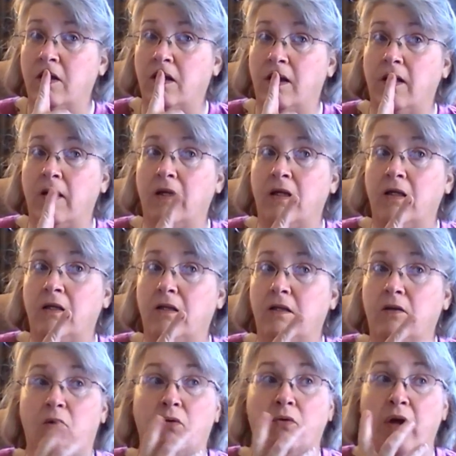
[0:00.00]
And
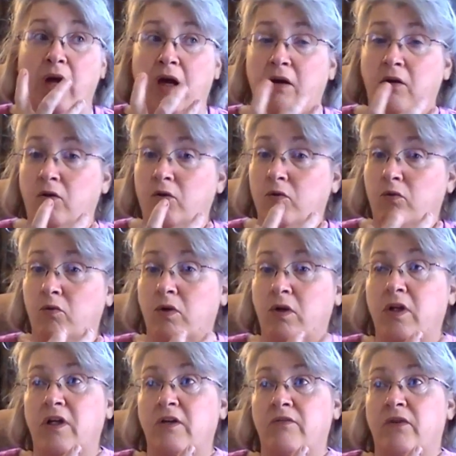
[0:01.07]
he's, oh yeah, you're
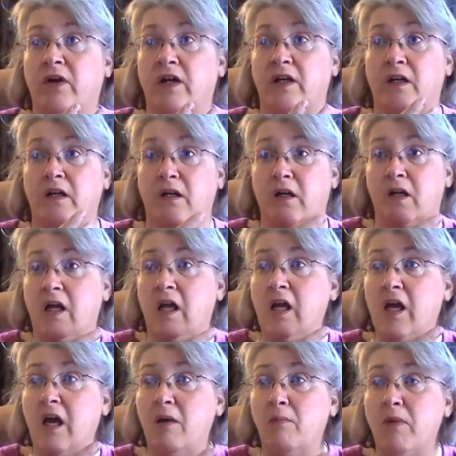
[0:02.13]
really infected. He
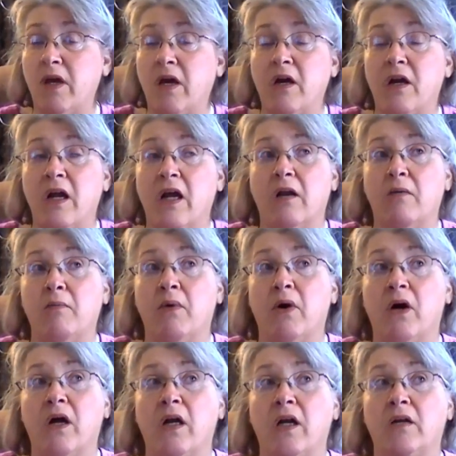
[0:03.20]
kept me on
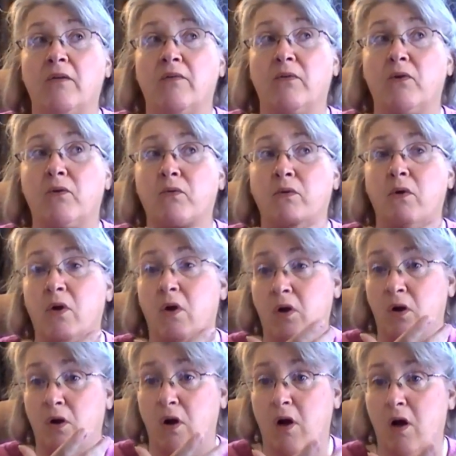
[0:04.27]
antibiotics for
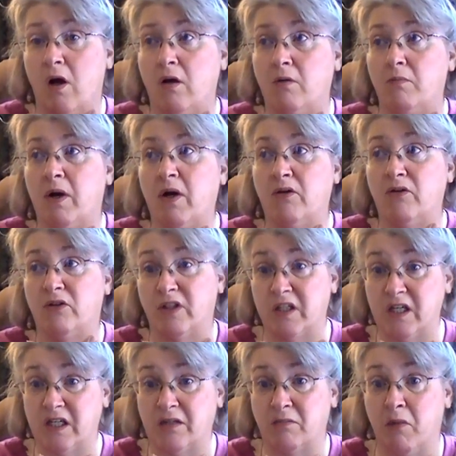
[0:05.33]
about
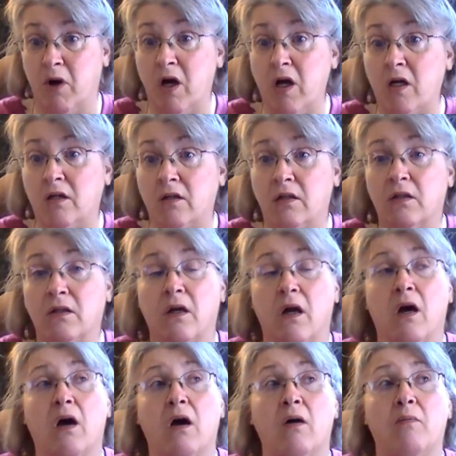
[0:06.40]
6 months.
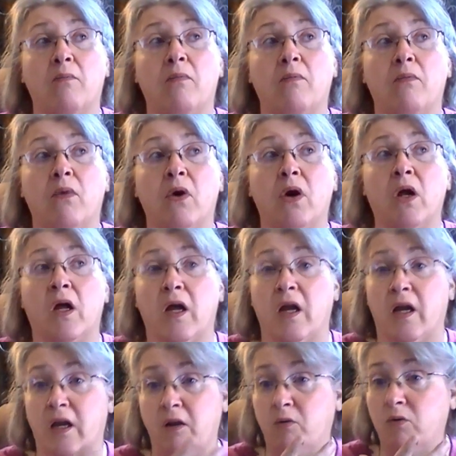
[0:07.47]

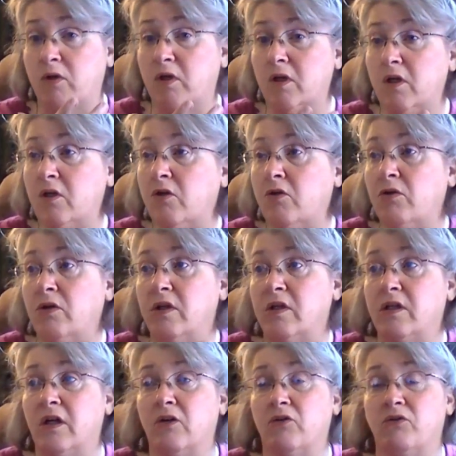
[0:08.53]
And he was going to do this
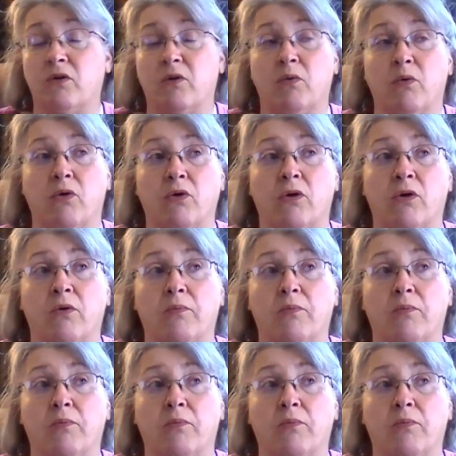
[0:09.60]
dentistry work.